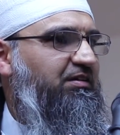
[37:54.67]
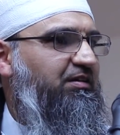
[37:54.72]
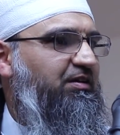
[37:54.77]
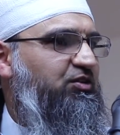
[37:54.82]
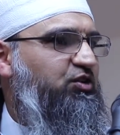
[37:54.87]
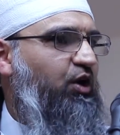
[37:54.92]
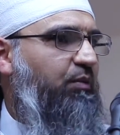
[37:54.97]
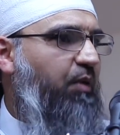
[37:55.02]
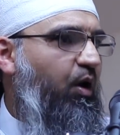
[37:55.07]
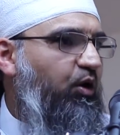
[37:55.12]

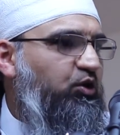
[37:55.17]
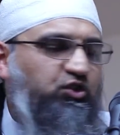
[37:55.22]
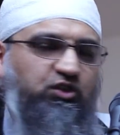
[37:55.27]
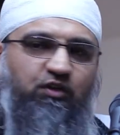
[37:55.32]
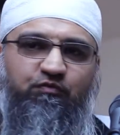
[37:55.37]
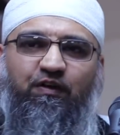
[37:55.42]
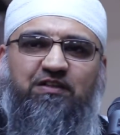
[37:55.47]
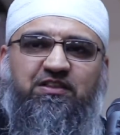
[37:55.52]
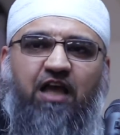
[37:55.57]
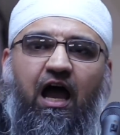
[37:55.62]
So most
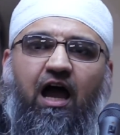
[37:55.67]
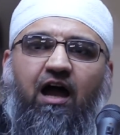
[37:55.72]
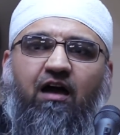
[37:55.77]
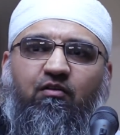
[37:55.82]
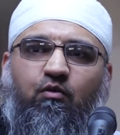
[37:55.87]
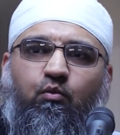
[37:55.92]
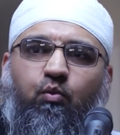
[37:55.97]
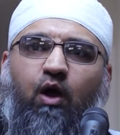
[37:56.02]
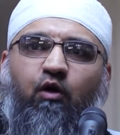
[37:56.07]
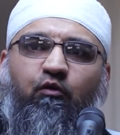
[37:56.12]
of us
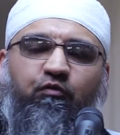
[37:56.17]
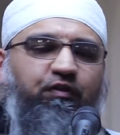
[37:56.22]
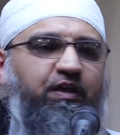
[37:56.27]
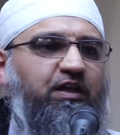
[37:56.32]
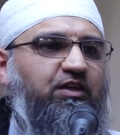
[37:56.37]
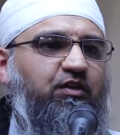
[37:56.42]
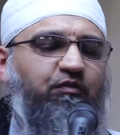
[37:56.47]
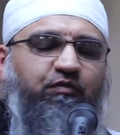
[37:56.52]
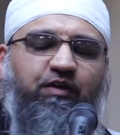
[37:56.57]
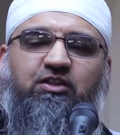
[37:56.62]
are wealthy
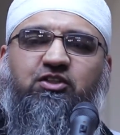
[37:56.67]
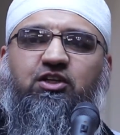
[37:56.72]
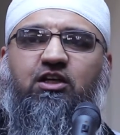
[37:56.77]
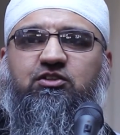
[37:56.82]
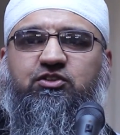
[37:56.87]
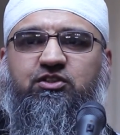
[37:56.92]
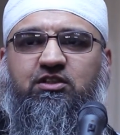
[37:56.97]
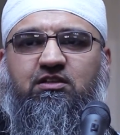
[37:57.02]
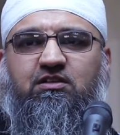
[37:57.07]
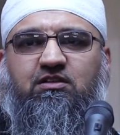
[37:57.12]

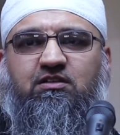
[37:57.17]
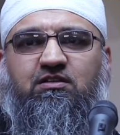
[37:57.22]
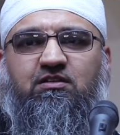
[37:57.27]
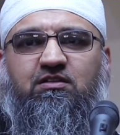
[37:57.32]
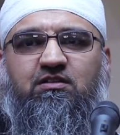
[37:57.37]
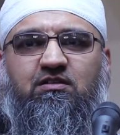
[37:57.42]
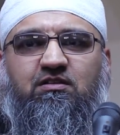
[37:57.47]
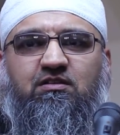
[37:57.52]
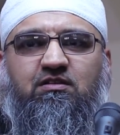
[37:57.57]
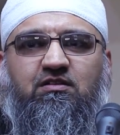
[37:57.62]
individuals.
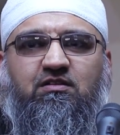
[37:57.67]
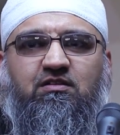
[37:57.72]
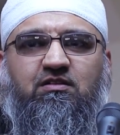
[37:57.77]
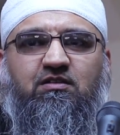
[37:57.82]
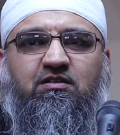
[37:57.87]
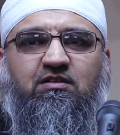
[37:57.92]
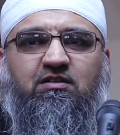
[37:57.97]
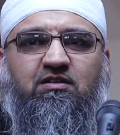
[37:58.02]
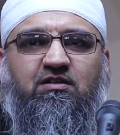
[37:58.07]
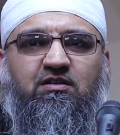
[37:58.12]

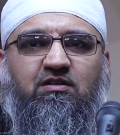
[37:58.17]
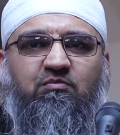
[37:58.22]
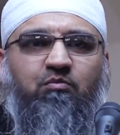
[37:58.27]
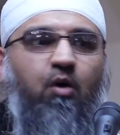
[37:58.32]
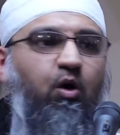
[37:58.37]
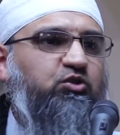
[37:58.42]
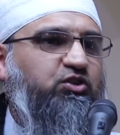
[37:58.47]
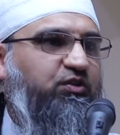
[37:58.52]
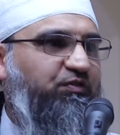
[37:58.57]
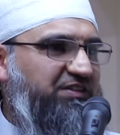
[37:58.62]

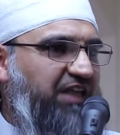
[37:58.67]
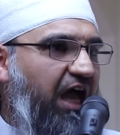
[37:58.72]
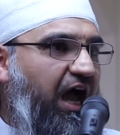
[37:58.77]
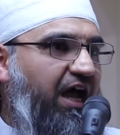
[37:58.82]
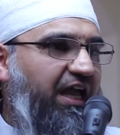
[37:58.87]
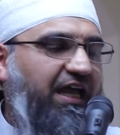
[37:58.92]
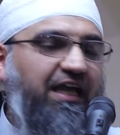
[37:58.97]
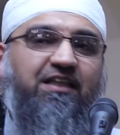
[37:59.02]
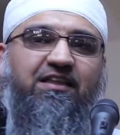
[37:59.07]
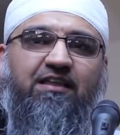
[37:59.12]
Most of us
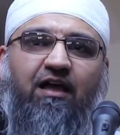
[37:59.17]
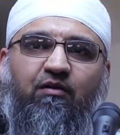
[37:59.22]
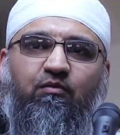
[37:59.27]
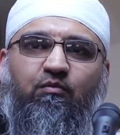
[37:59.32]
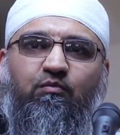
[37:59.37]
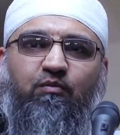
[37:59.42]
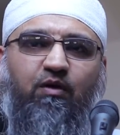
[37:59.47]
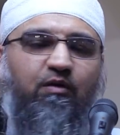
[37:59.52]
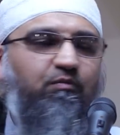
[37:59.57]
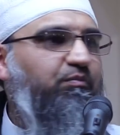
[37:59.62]
are in
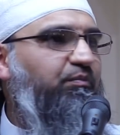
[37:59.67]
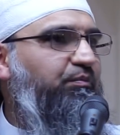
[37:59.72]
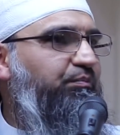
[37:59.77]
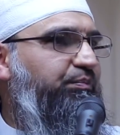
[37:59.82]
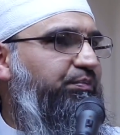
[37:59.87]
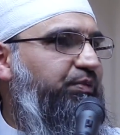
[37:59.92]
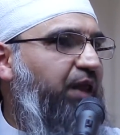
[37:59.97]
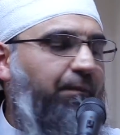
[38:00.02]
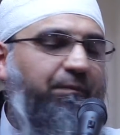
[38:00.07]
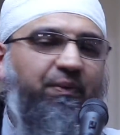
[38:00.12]

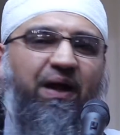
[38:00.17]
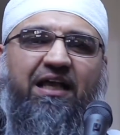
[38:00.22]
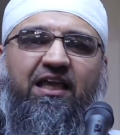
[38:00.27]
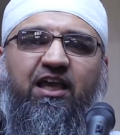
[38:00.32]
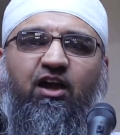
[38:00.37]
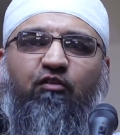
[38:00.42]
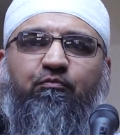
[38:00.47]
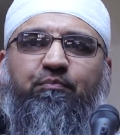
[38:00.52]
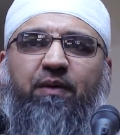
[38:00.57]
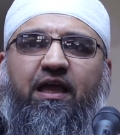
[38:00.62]
the
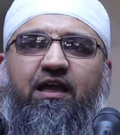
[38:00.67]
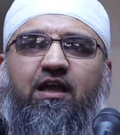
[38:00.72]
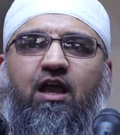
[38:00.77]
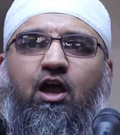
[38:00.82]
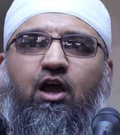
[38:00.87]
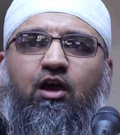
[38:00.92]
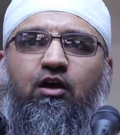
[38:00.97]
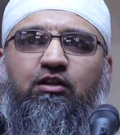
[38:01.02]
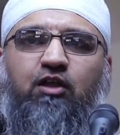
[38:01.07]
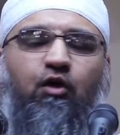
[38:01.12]
bracket of being
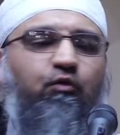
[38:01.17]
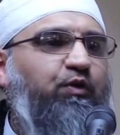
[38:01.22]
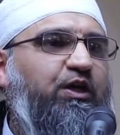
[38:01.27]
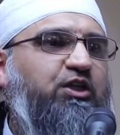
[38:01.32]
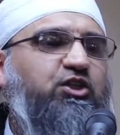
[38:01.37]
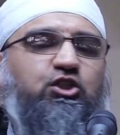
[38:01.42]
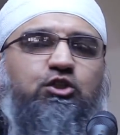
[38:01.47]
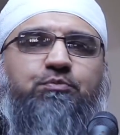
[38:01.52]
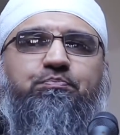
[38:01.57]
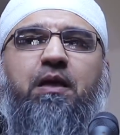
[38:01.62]
the
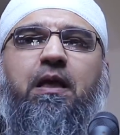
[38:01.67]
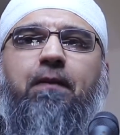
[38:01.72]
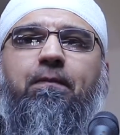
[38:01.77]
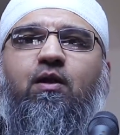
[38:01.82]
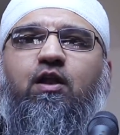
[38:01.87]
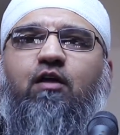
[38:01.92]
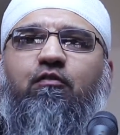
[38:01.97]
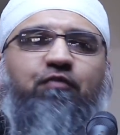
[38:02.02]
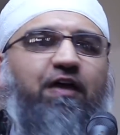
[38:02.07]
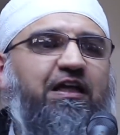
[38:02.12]
richest people
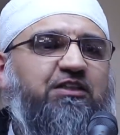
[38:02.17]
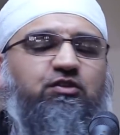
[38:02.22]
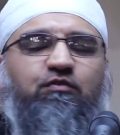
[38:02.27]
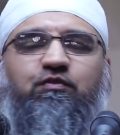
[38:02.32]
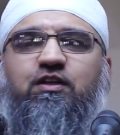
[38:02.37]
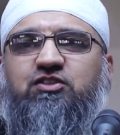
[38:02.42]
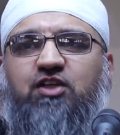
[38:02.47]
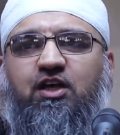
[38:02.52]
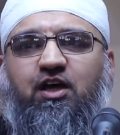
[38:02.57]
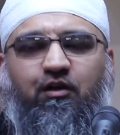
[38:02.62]
on the face of
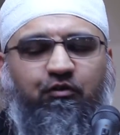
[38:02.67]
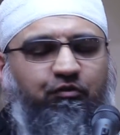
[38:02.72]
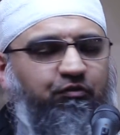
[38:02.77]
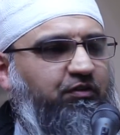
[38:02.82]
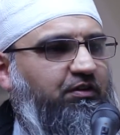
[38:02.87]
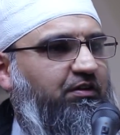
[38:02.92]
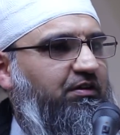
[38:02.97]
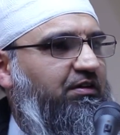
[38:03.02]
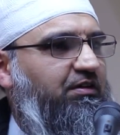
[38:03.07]
this earth.